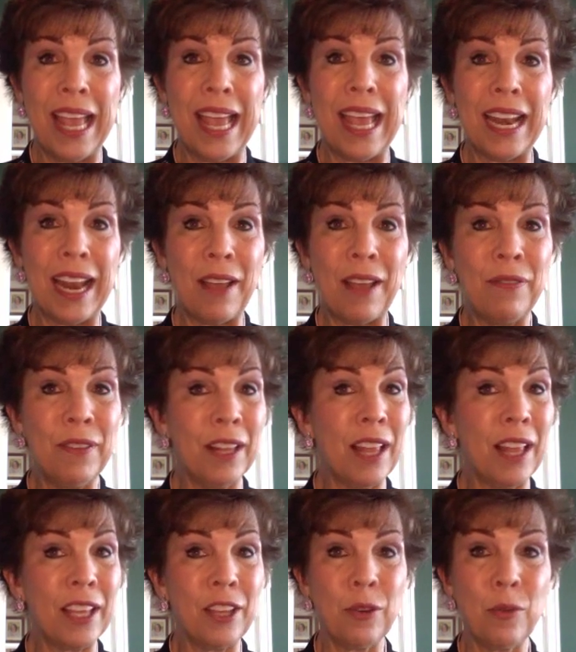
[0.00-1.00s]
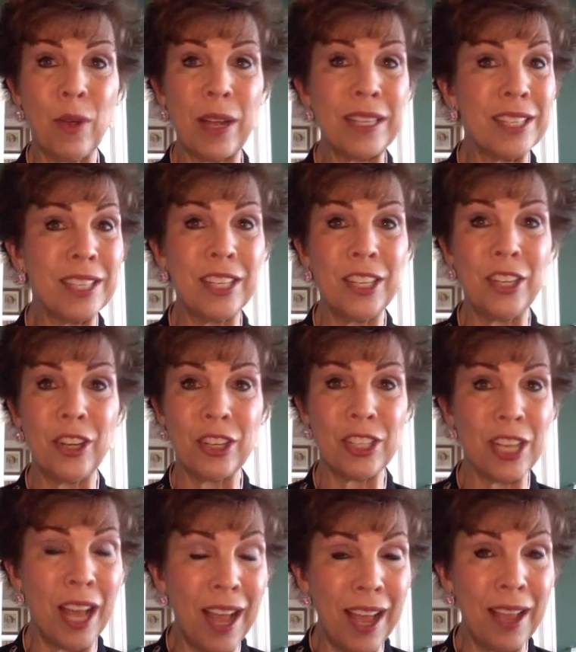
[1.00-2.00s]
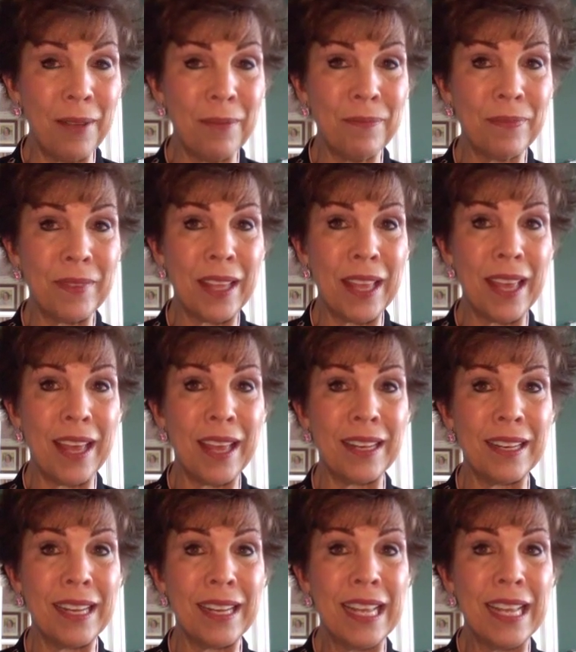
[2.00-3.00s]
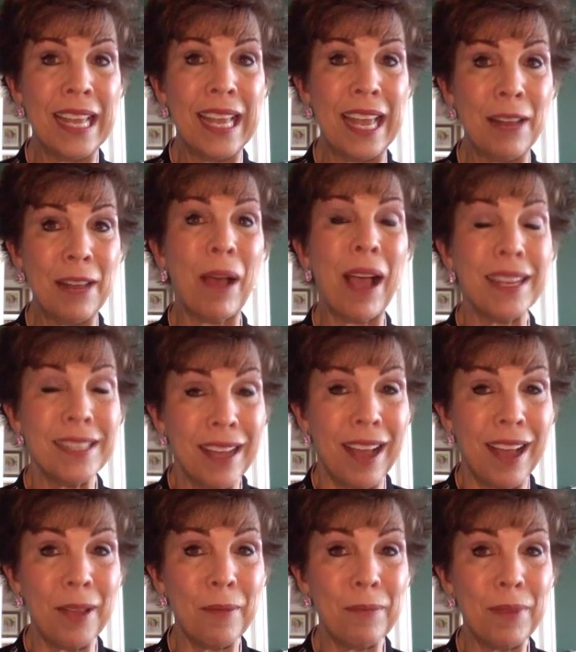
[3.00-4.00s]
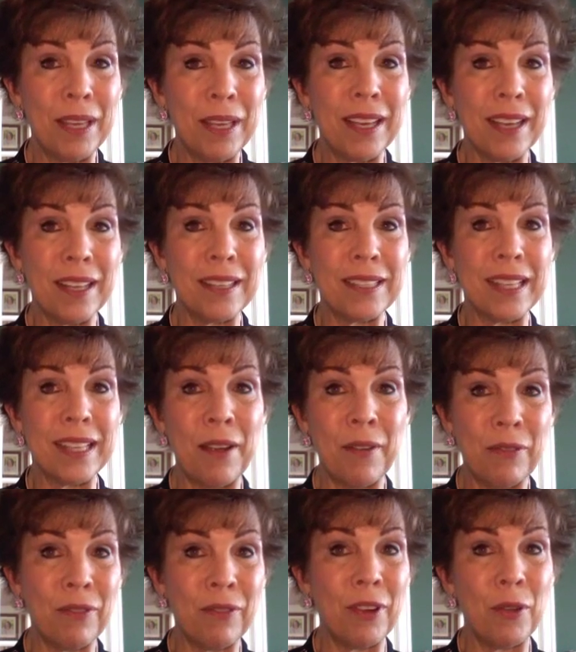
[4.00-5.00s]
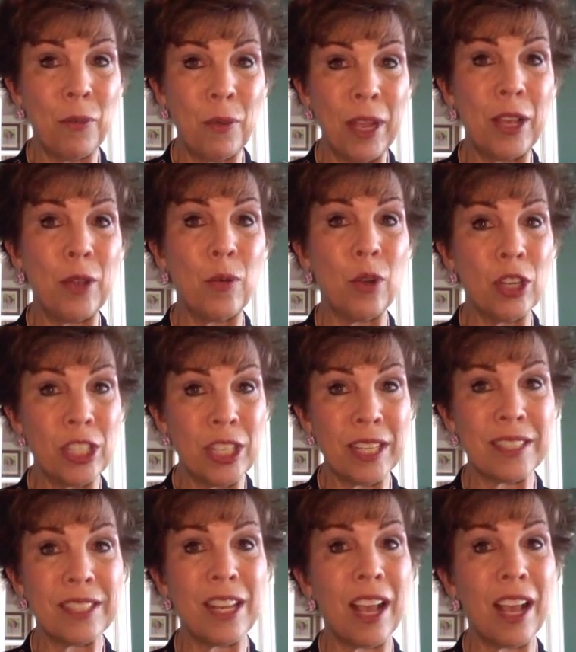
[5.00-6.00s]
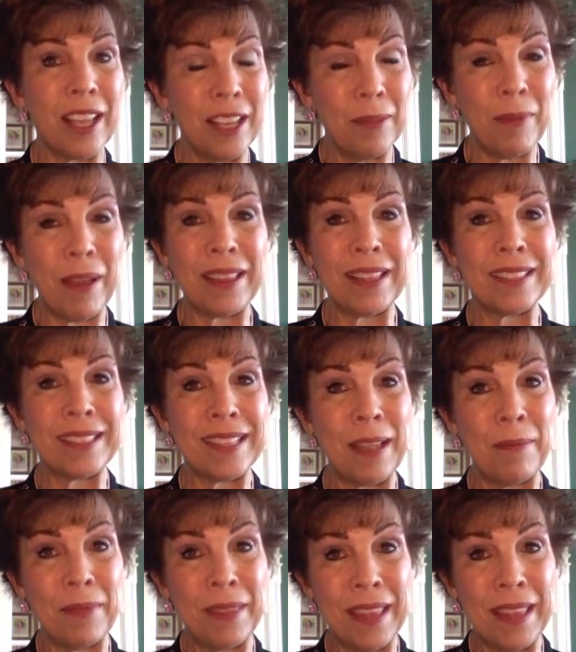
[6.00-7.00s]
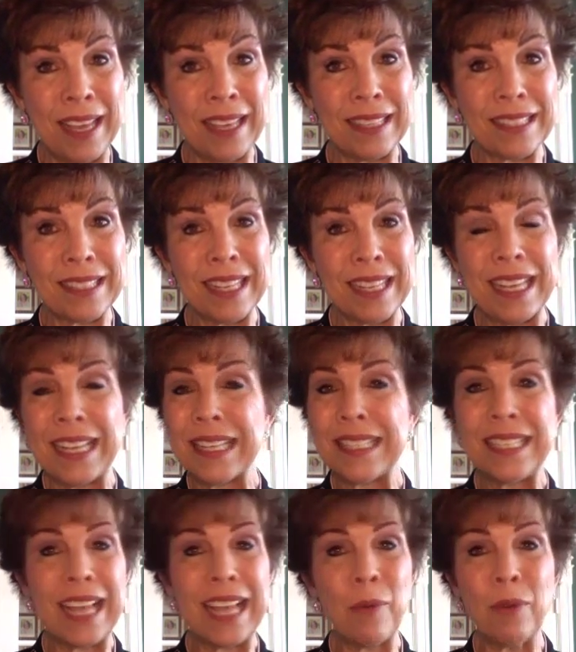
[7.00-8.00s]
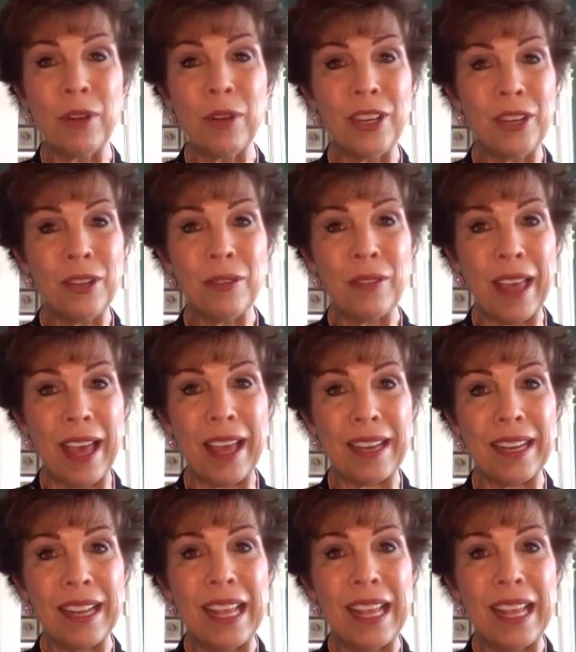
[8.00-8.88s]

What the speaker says: And I feel like you're wasting your time and my time, because every week we're just talking about the same things. See, I wouldn't do that.